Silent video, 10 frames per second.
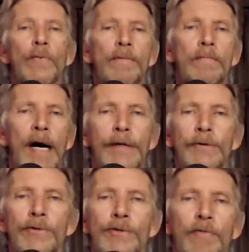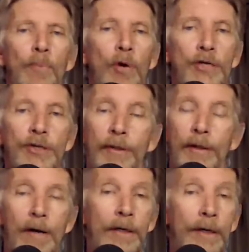reminders of oppression
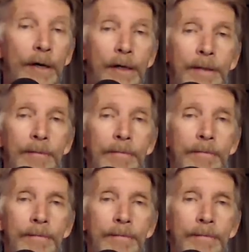long gone?